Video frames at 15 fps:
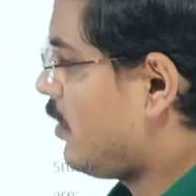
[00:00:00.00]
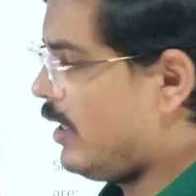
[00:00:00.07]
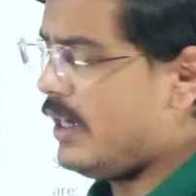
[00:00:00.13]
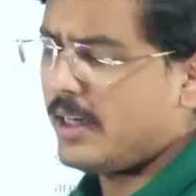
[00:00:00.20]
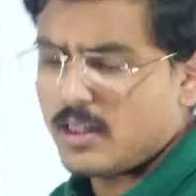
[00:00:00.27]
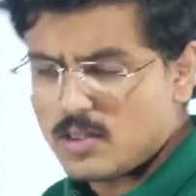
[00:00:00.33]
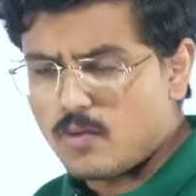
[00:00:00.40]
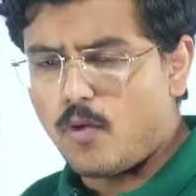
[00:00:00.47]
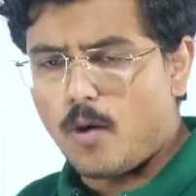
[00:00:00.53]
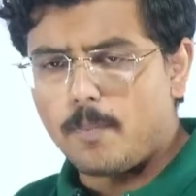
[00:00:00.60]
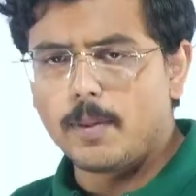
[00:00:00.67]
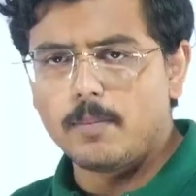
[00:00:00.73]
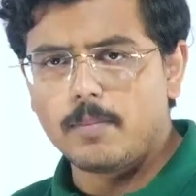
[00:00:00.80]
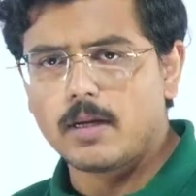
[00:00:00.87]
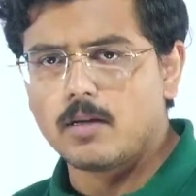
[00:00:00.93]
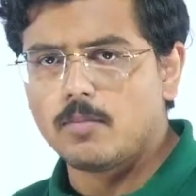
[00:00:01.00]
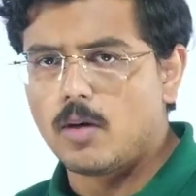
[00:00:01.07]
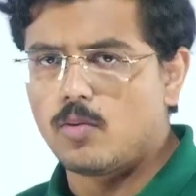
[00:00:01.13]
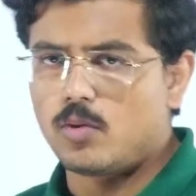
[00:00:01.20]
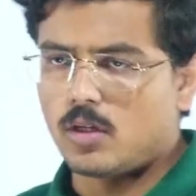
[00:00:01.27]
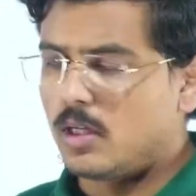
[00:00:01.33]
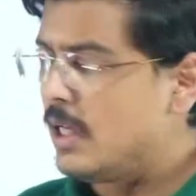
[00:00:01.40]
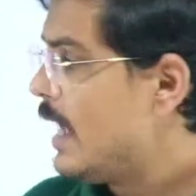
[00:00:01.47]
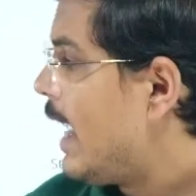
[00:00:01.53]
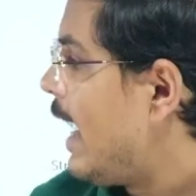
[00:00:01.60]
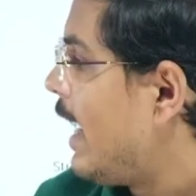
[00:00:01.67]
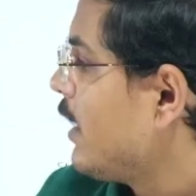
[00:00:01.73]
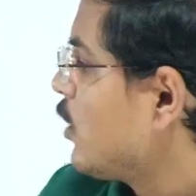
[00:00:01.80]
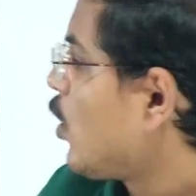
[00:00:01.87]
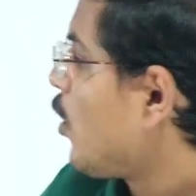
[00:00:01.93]
It is a whopping big amount,
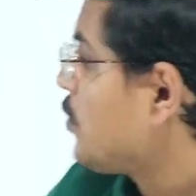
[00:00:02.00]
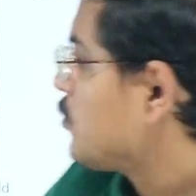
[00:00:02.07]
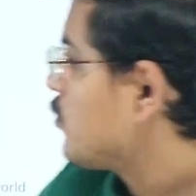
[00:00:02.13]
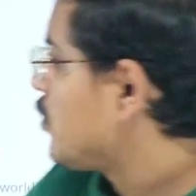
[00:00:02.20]
and top